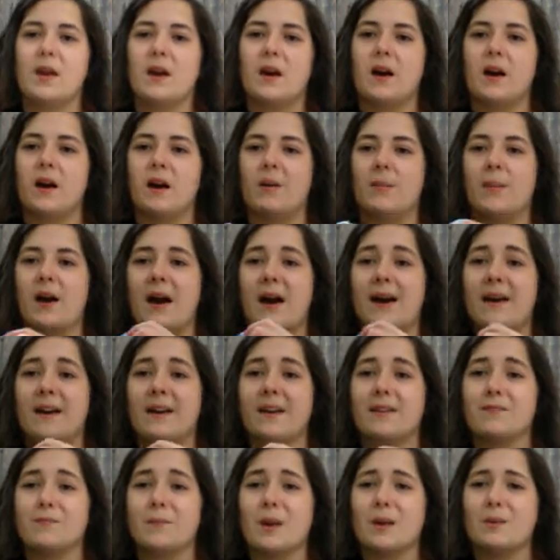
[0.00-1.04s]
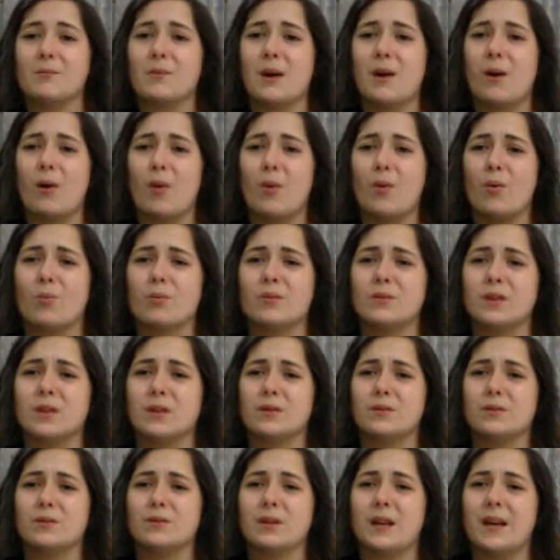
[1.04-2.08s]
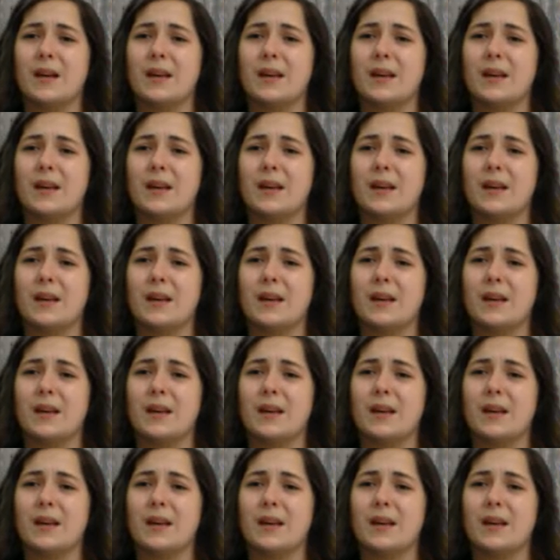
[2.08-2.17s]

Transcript: I have made my own little